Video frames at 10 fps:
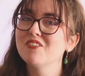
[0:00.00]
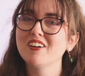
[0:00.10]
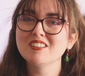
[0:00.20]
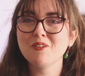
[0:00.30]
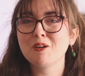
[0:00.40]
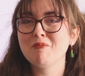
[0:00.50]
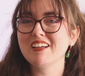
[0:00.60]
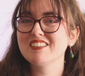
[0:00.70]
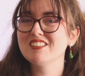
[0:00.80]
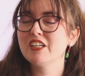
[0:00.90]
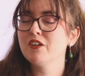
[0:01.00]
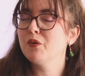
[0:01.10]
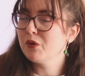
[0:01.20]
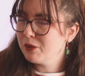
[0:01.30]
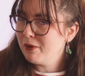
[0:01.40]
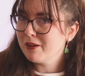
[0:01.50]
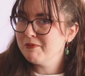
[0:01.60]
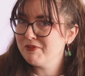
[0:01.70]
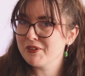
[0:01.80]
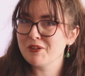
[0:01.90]
friends, welcome back to the channel, or
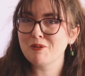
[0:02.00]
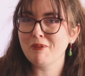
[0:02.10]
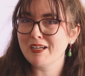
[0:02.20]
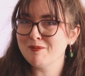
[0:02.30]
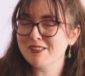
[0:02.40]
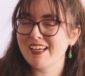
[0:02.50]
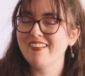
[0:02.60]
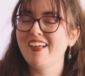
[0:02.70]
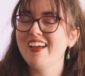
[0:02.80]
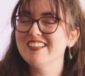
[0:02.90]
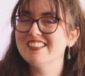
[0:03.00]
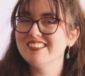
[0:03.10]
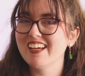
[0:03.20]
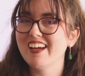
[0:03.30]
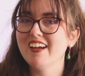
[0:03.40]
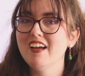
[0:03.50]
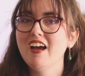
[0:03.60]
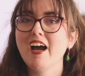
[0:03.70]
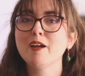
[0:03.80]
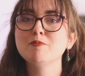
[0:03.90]
welcome if you're new. My name is Kayla and today
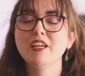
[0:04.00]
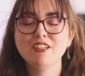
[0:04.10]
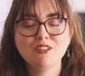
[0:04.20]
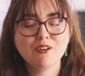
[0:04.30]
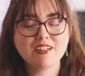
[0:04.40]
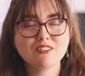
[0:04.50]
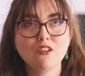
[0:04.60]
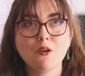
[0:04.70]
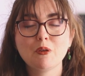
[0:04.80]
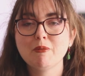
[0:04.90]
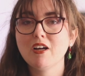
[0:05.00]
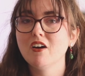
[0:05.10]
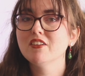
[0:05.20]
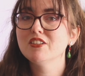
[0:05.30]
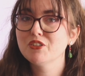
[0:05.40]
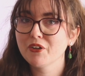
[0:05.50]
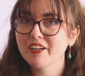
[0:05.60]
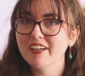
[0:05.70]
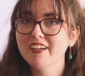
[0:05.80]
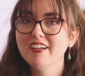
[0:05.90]
I'm taking you guys along with me on the
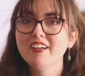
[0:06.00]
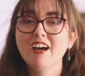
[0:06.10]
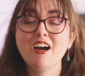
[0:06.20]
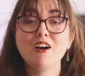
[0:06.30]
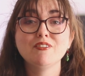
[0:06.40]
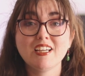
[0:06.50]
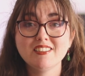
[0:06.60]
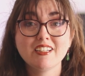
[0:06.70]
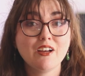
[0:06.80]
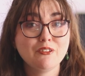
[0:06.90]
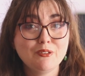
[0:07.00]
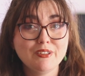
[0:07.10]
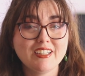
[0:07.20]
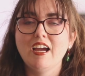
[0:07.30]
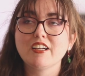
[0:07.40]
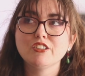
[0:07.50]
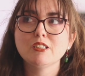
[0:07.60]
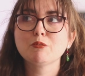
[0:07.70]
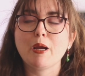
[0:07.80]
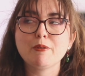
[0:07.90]
journey of testing out Nuuly. I actually
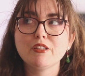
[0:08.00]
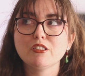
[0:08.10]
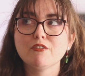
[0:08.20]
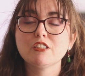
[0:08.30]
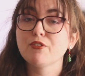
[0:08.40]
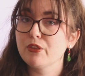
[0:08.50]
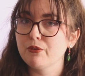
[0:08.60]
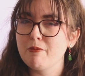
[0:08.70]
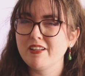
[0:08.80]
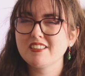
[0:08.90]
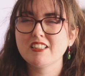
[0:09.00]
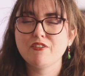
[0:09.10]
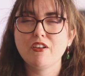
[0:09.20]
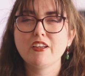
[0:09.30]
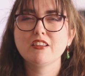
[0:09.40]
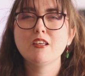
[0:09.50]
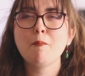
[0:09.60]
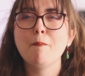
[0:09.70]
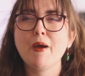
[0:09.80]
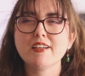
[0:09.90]
subscribed to the service for 3 months because I felt like the
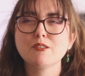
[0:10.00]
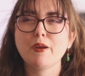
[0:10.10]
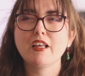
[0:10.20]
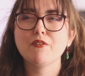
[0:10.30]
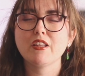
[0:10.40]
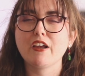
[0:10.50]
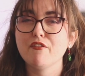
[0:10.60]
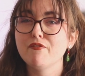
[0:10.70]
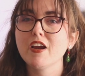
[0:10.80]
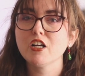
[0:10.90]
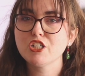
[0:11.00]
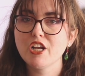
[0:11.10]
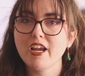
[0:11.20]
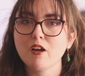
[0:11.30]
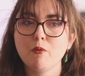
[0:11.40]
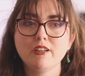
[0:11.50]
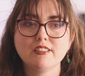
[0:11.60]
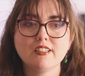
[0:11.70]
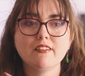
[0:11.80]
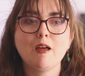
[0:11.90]
best way to give it like a fair shake
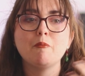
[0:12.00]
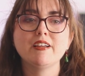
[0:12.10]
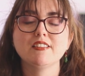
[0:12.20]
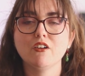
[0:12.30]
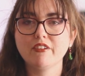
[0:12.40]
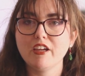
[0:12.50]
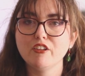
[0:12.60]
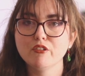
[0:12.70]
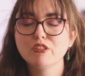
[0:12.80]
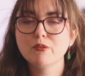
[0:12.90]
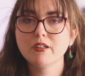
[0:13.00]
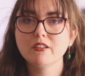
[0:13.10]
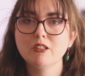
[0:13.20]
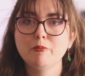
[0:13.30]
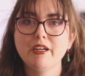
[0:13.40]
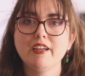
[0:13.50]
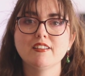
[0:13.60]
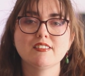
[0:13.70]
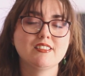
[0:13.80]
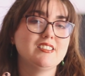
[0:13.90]
was to let myself get used to it a little bit,
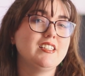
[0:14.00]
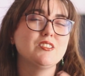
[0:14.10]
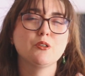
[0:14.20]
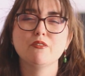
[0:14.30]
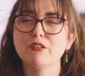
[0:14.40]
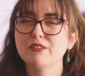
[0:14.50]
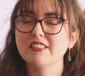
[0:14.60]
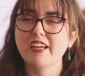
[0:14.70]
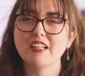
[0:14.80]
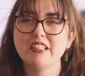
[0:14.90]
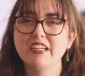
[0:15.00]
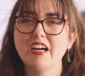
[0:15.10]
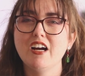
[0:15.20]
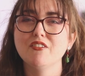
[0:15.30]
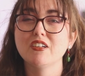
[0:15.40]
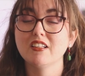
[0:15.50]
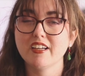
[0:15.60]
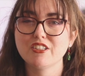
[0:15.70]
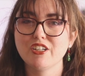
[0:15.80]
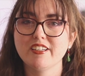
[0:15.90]
see sort of the recycling of
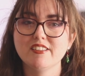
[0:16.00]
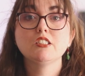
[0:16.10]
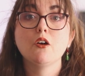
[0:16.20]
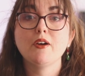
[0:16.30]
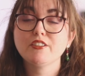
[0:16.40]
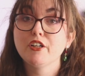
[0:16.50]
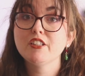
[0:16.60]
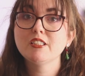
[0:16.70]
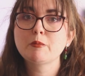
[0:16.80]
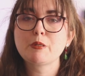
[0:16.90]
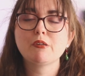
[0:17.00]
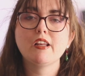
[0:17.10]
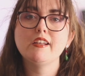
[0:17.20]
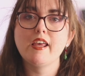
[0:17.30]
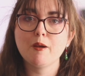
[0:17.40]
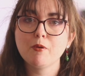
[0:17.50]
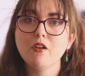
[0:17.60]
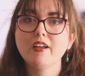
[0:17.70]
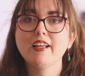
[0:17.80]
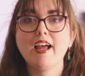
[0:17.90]
collections. So I started the subscription in
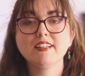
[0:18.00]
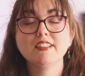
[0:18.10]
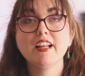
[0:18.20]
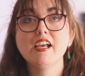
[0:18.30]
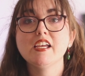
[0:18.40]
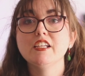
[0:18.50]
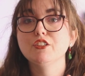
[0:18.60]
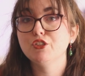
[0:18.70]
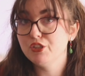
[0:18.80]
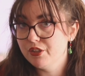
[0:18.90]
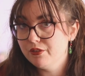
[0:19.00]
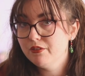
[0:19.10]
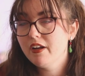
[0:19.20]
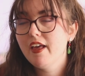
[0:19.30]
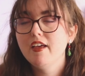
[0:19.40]
April and I ended it in June.